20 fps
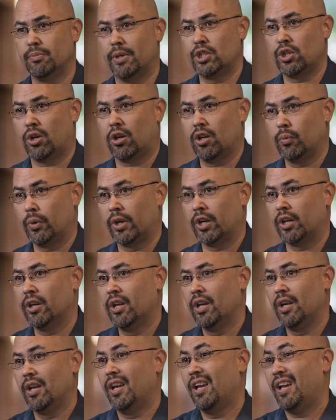much hardware
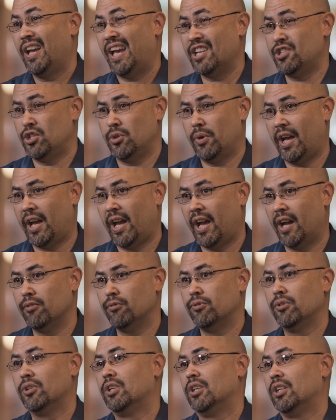as you
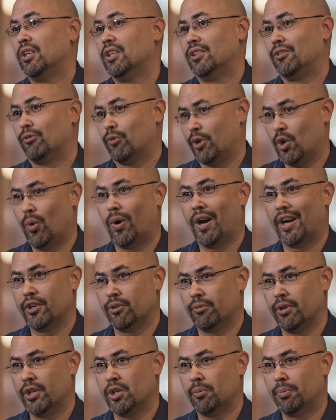have required
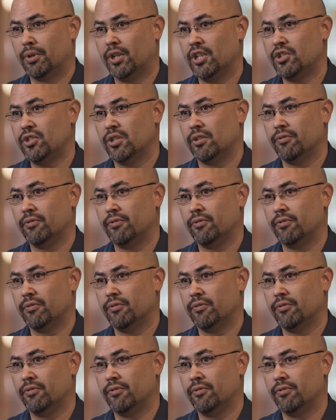to run your production